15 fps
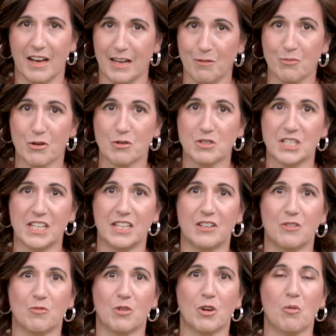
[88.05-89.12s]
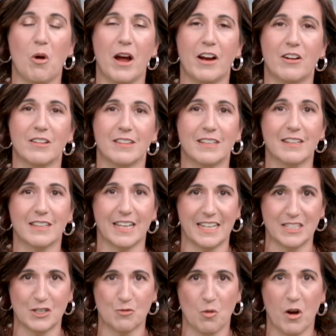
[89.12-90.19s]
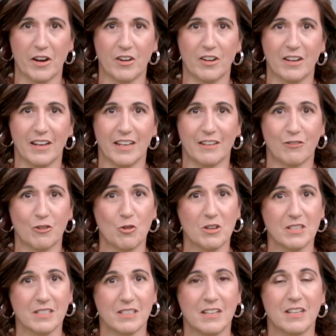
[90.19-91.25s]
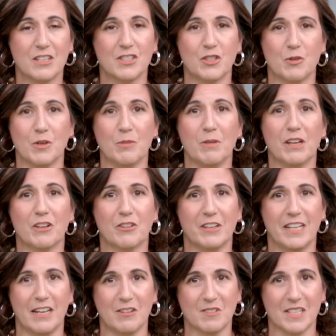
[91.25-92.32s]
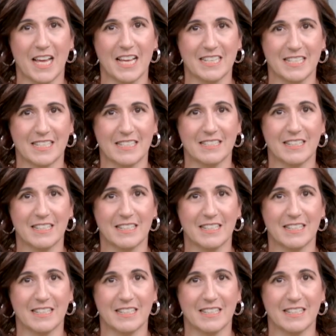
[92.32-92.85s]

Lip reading: in protein, require little land and water, and of course, don't emit greenhouse gases